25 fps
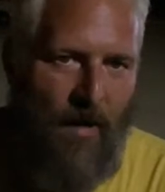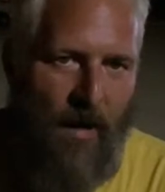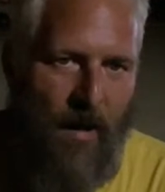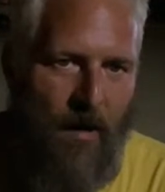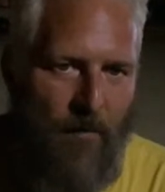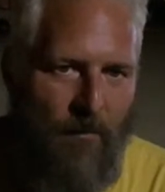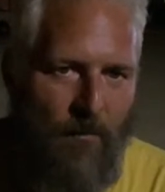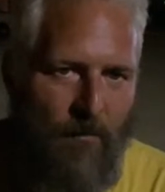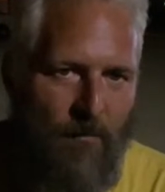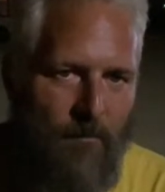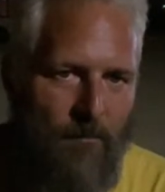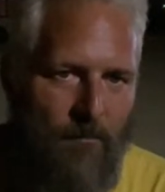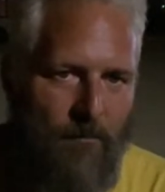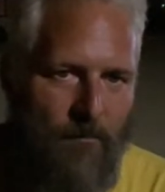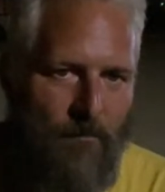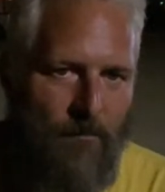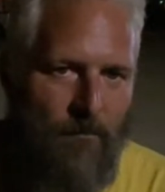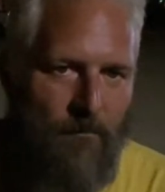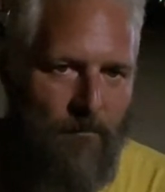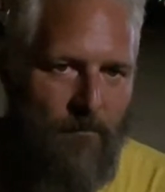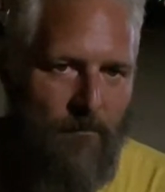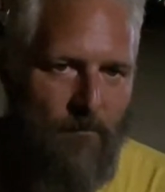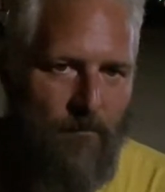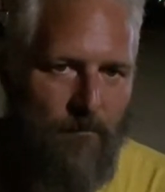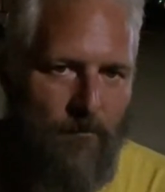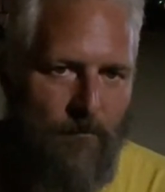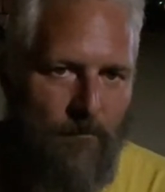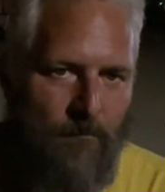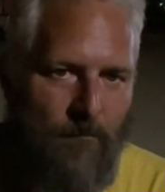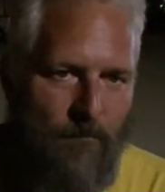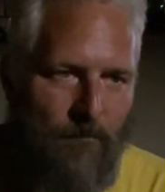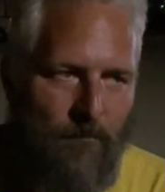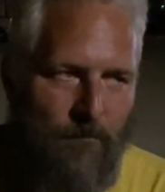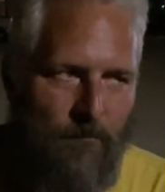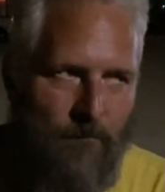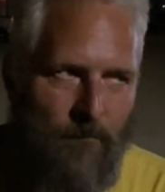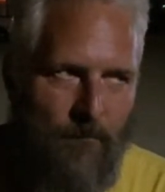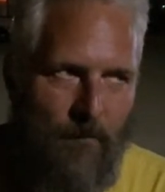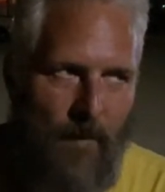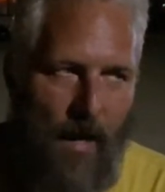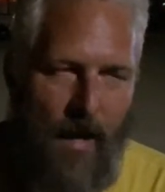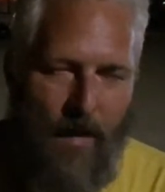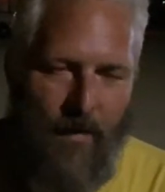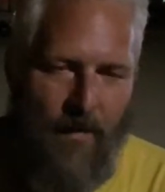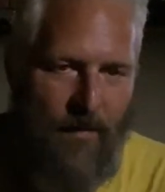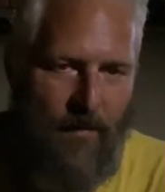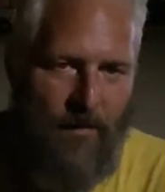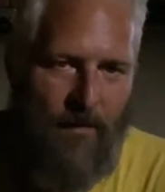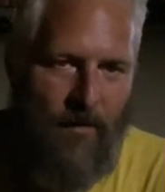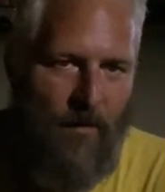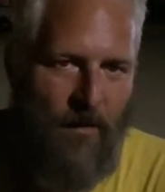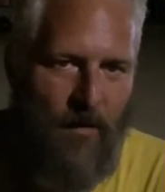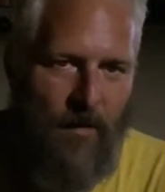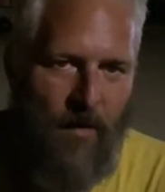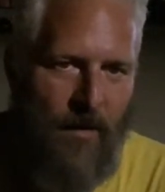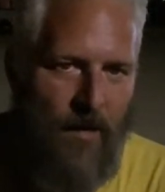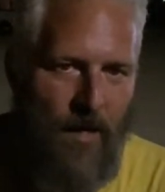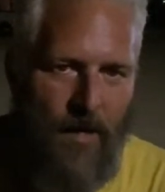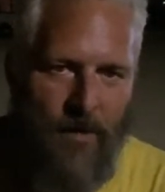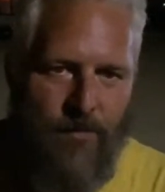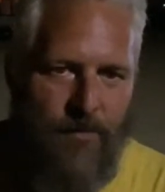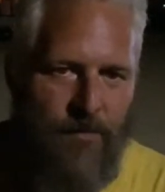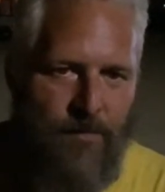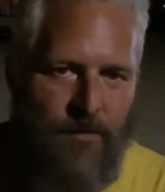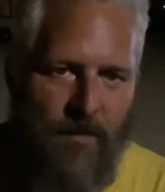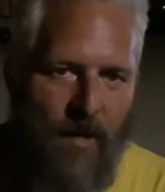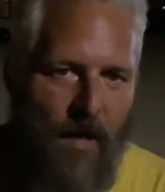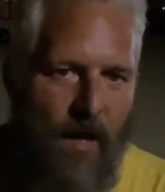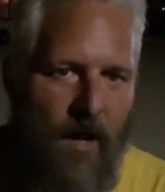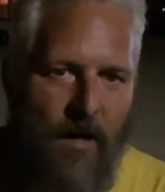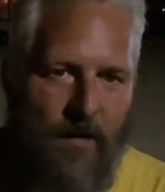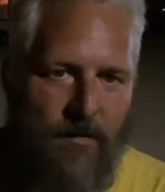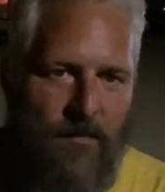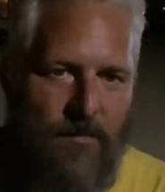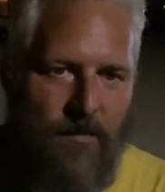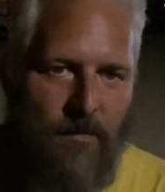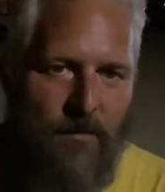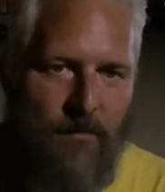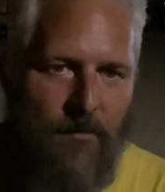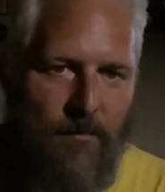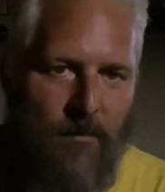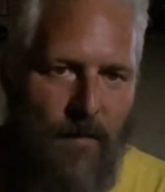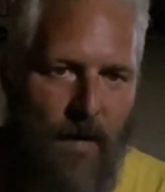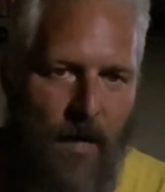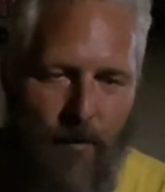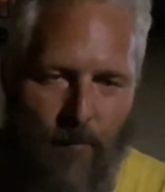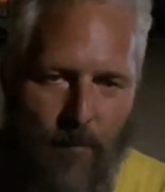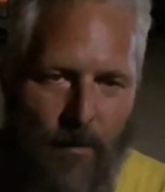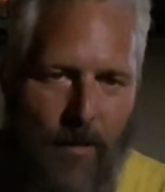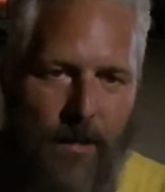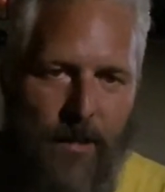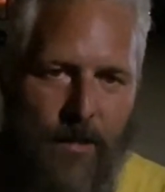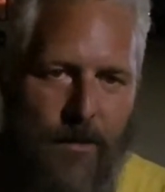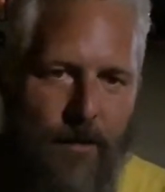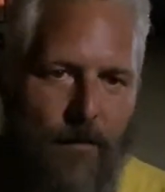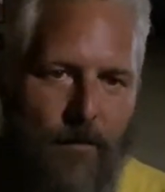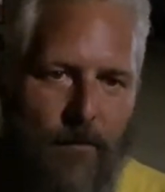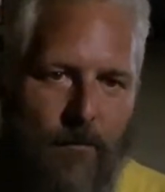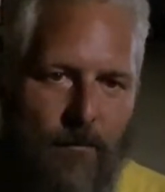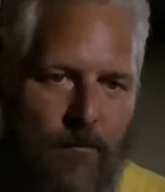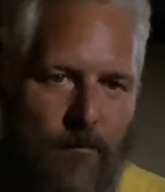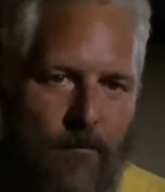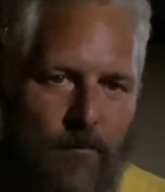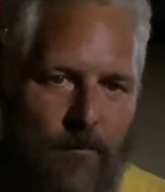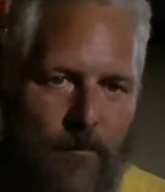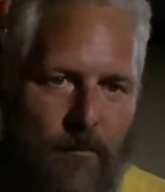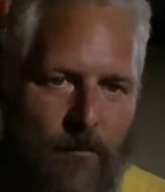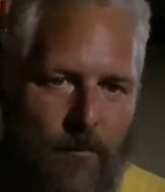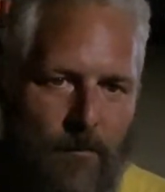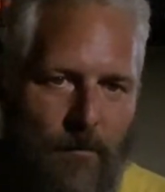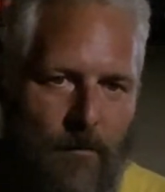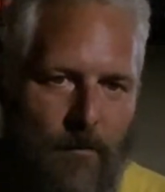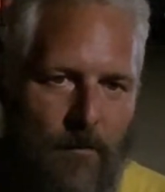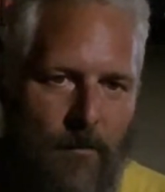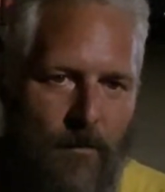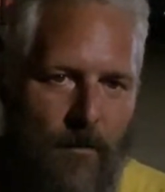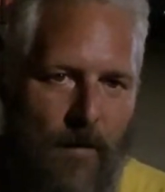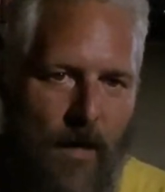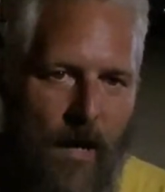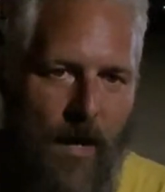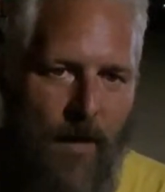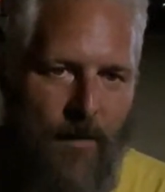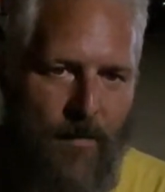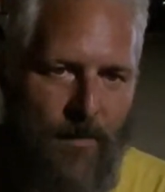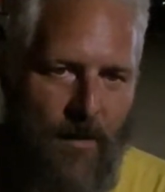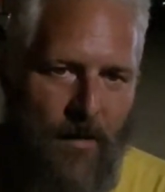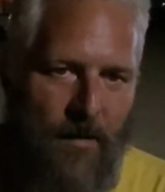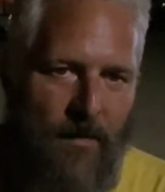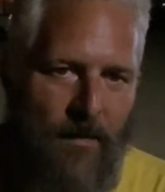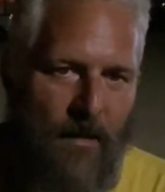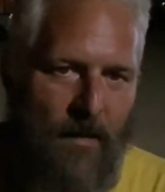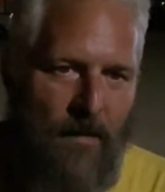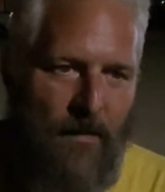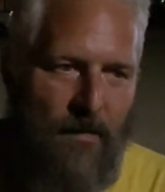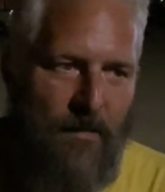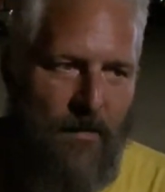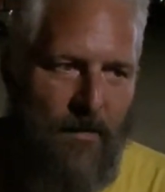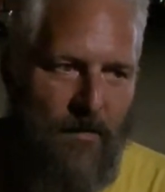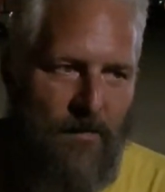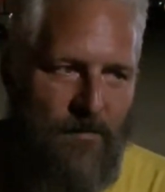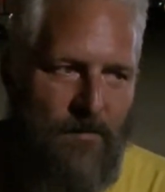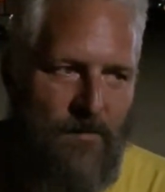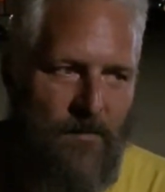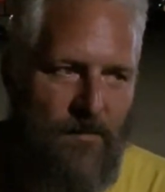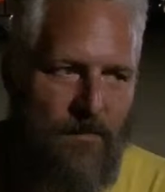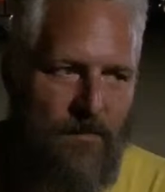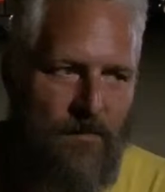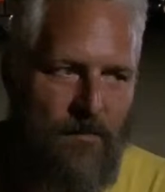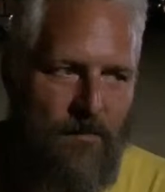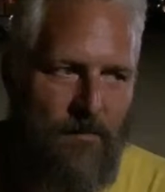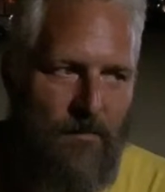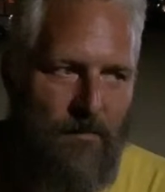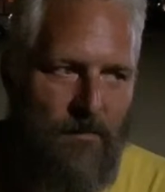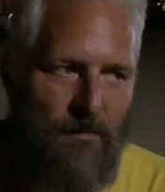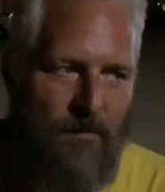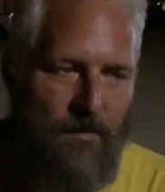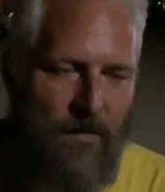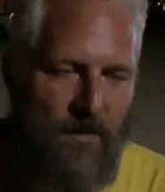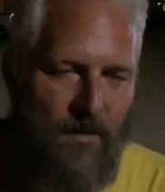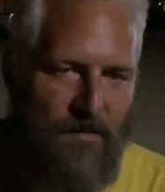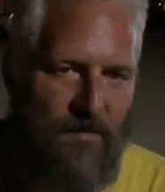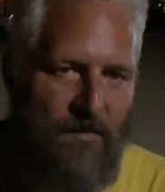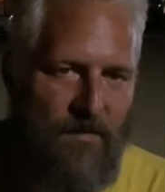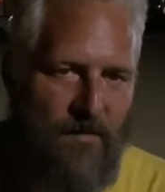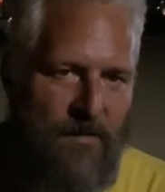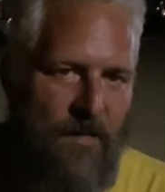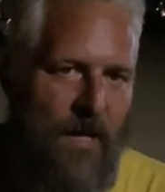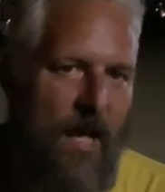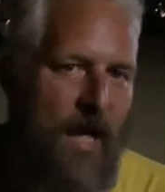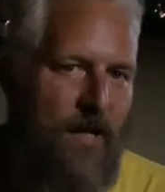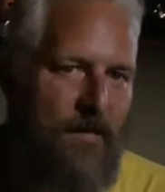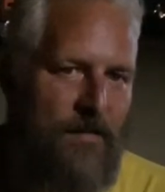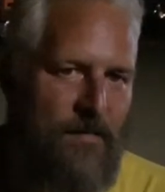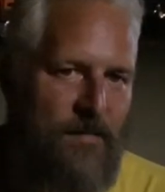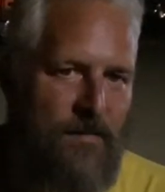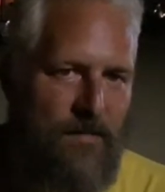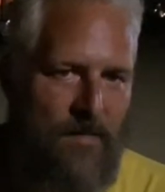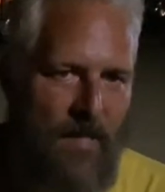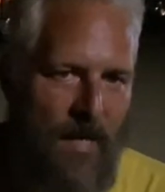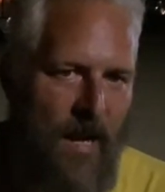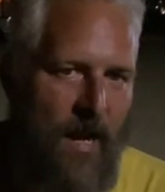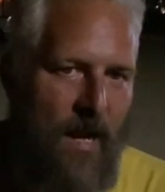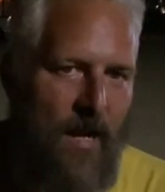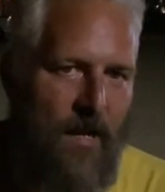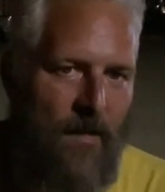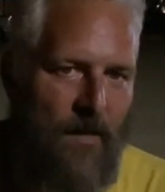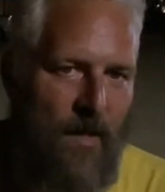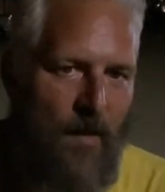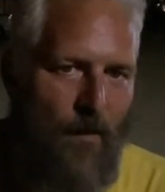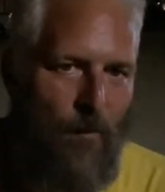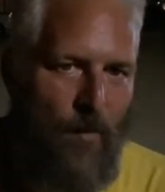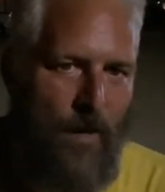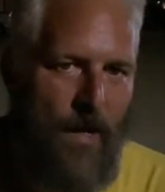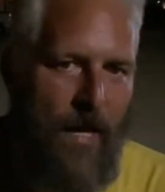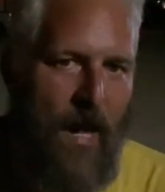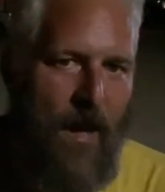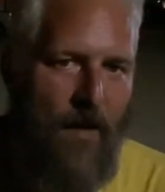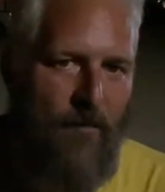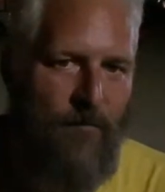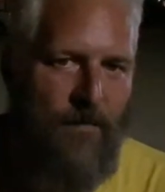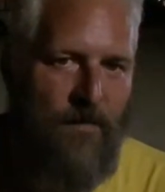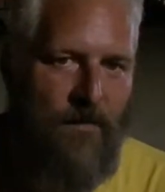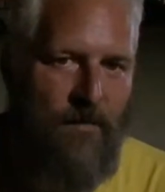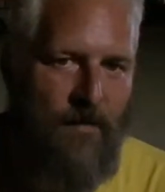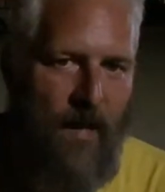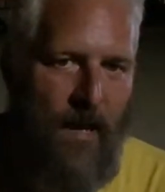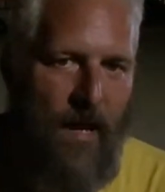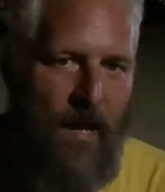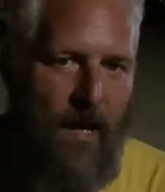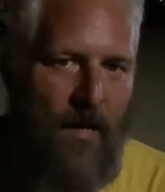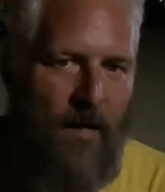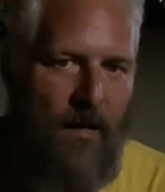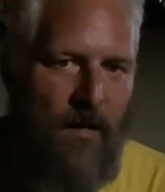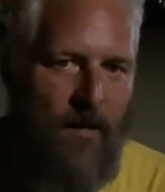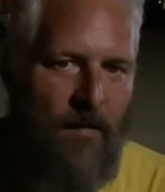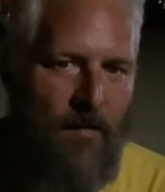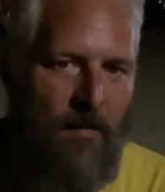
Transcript: out, I think the country's lost. I really do. I think that this is that stand that we have to take.